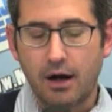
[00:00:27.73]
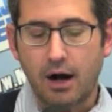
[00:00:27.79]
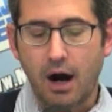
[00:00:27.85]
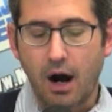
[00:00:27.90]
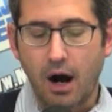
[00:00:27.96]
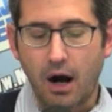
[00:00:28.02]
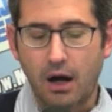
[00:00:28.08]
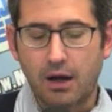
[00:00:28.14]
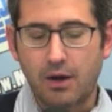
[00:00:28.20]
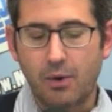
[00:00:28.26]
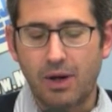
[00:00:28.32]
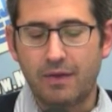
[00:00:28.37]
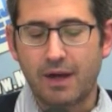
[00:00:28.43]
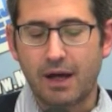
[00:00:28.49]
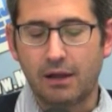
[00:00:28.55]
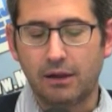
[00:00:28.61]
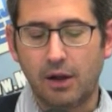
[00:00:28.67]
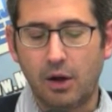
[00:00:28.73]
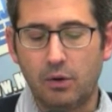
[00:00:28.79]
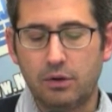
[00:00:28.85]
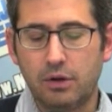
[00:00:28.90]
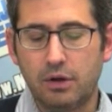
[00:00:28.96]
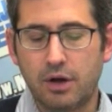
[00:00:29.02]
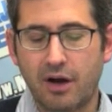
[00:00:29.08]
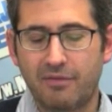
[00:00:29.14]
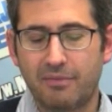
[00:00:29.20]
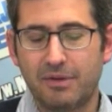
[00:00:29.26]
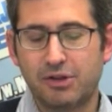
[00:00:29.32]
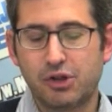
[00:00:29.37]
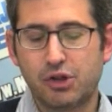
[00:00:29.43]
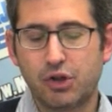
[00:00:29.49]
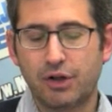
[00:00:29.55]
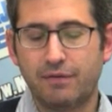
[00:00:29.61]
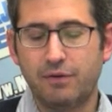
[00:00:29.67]
arguing that local governments
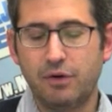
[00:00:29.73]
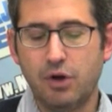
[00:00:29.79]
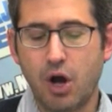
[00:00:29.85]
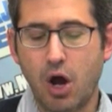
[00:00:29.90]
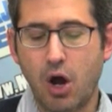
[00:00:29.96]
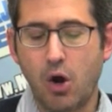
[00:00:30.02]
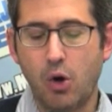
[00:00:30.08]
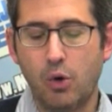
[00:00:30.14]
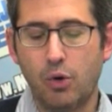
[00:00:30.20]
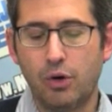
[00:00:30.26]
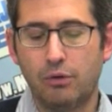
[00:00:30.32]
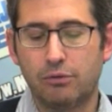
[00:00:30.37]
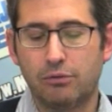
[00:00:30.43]
should have known